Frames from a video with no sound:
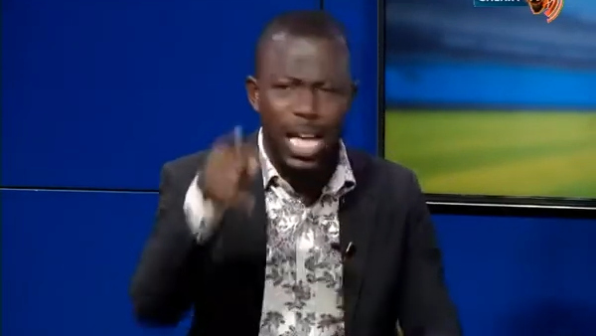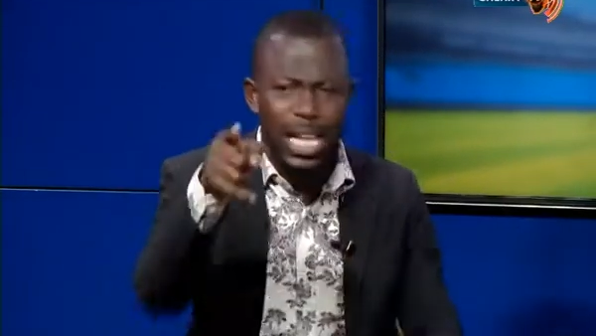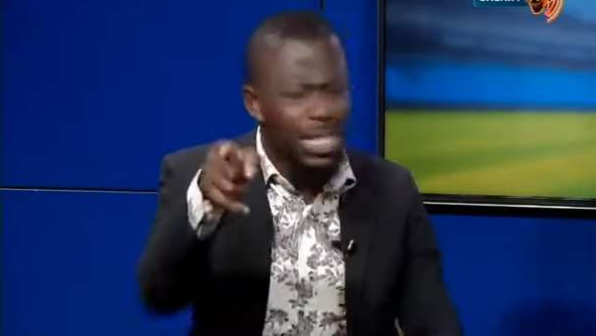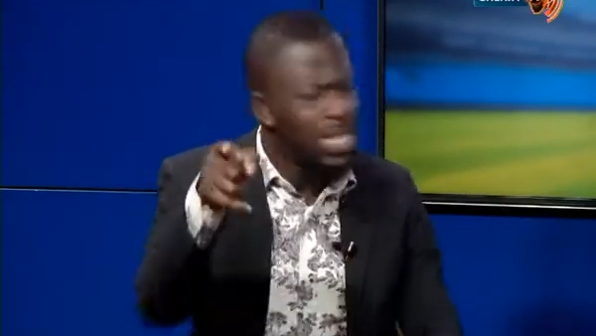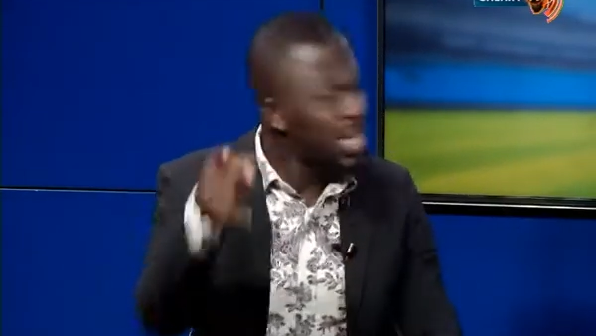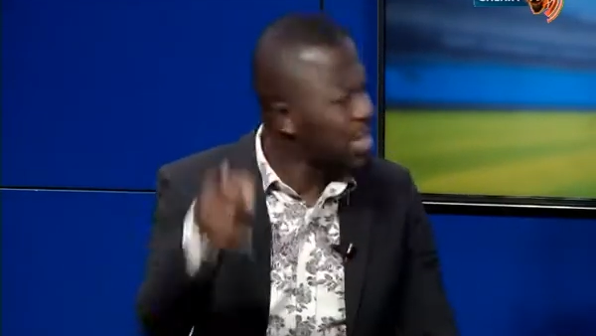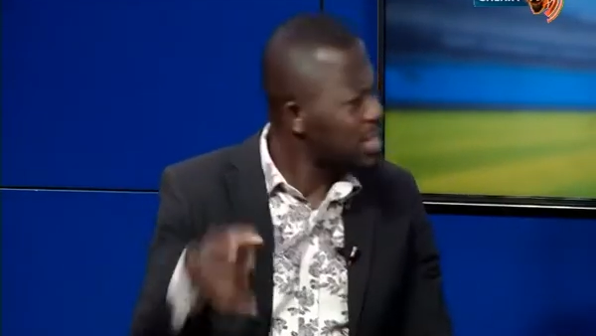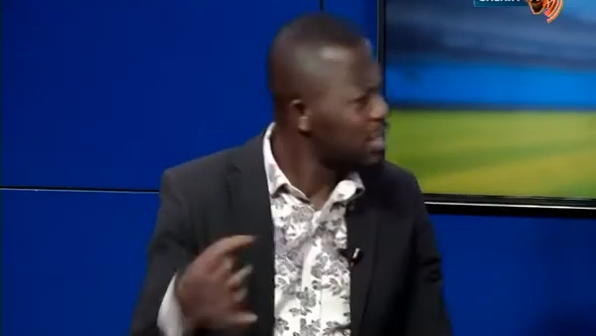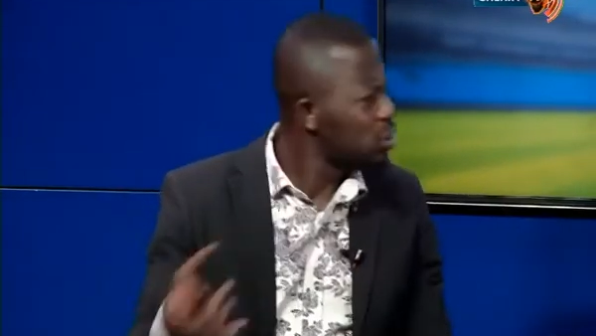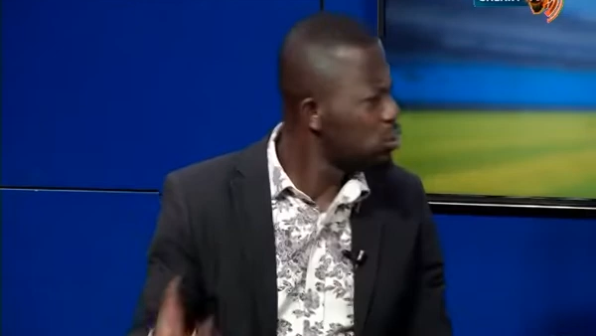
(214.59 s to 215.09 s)

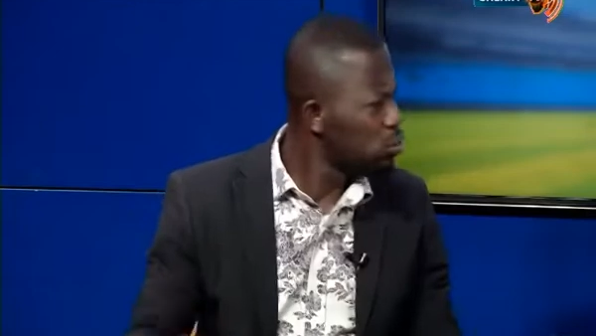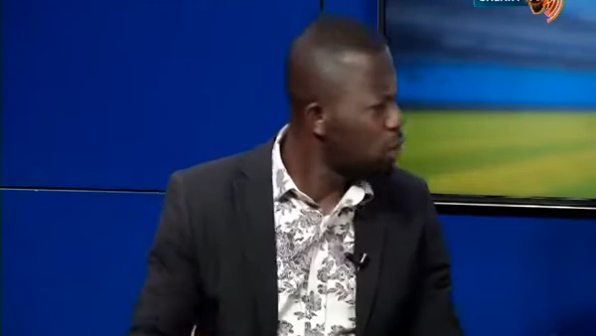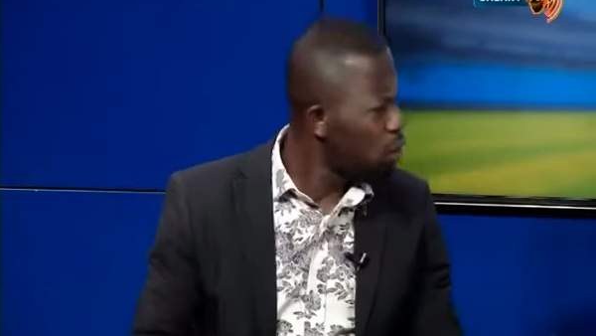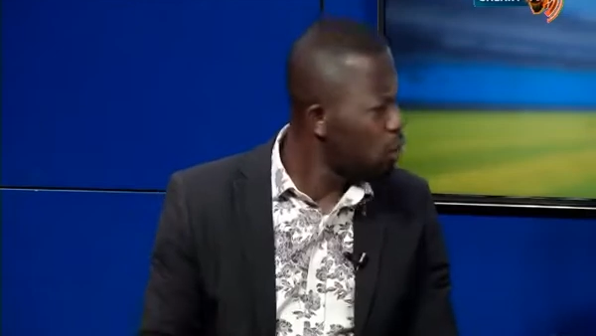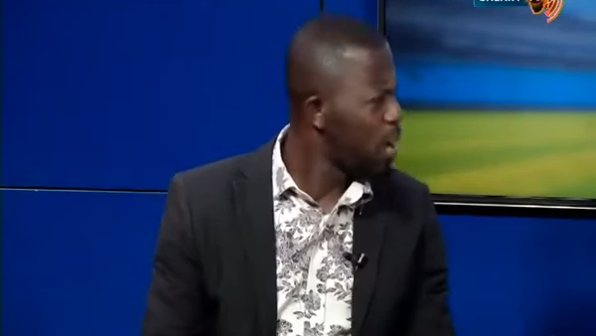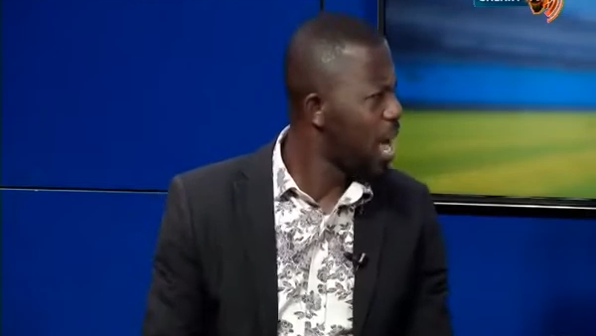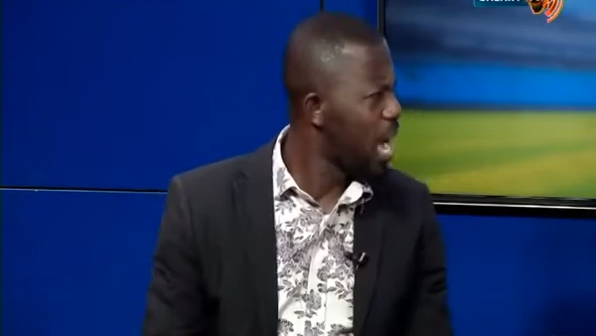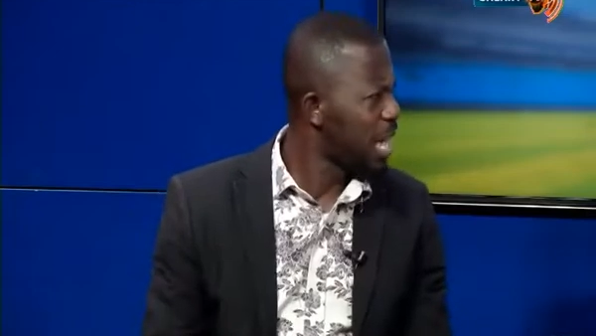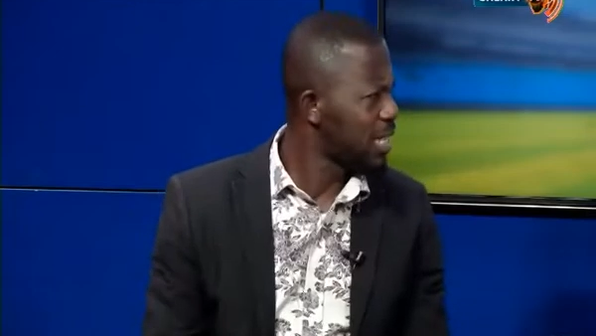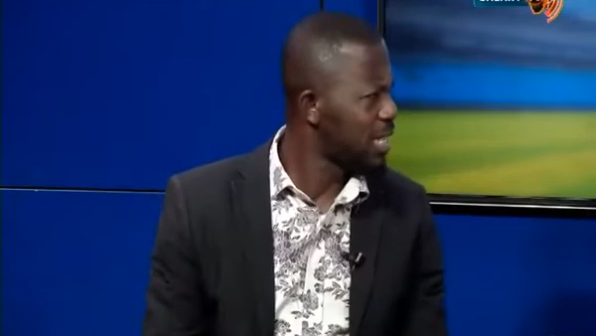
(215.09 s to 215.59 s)
This is what
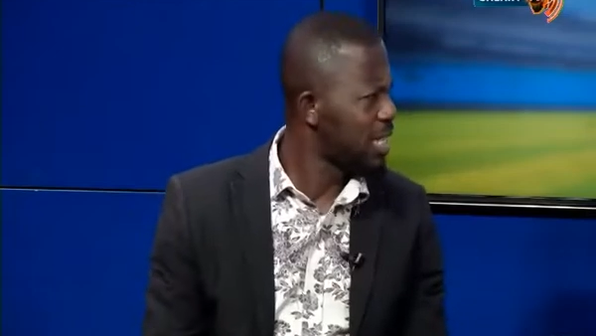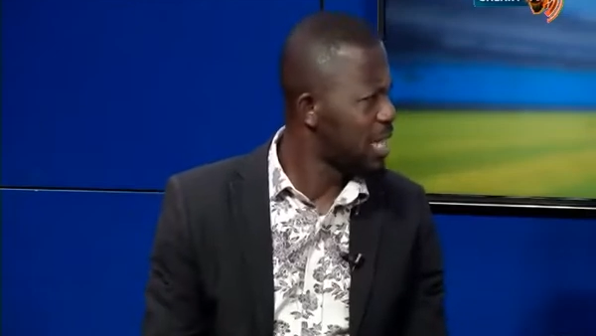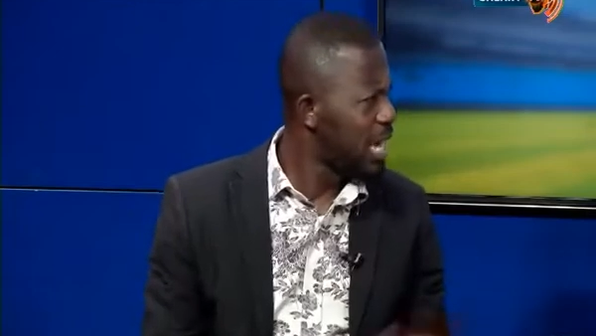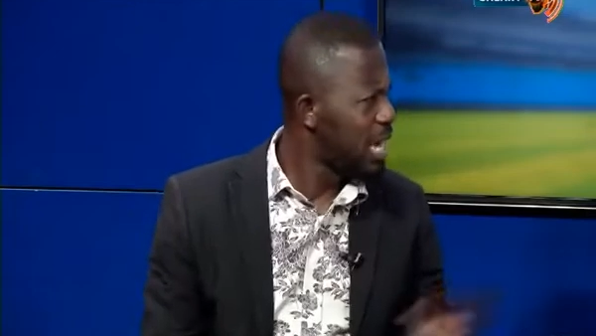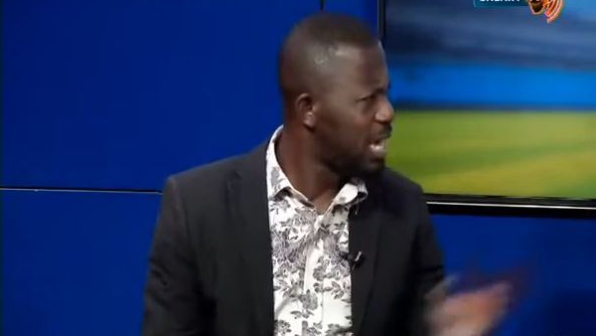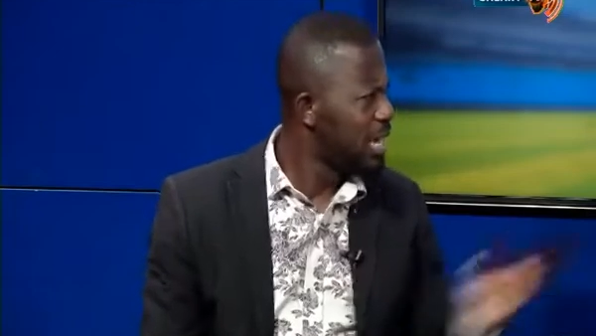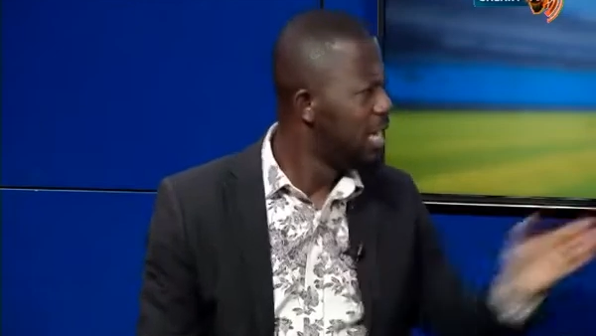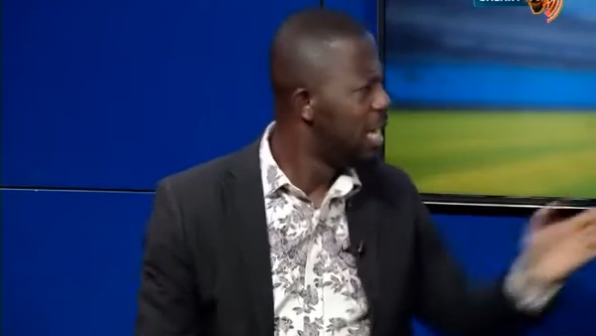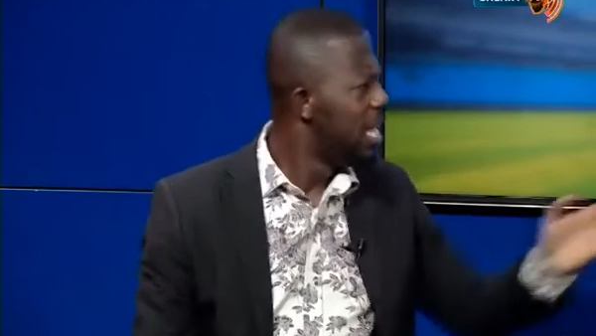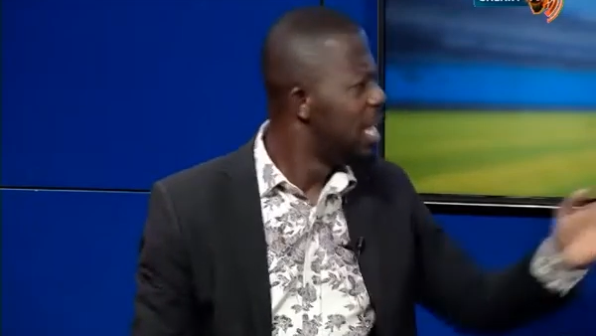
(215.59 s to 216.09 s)
we are
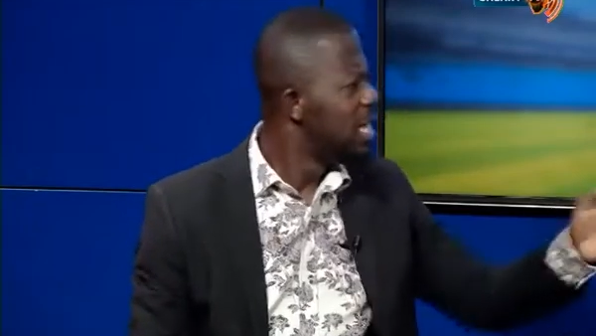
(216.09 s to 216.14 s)
saying.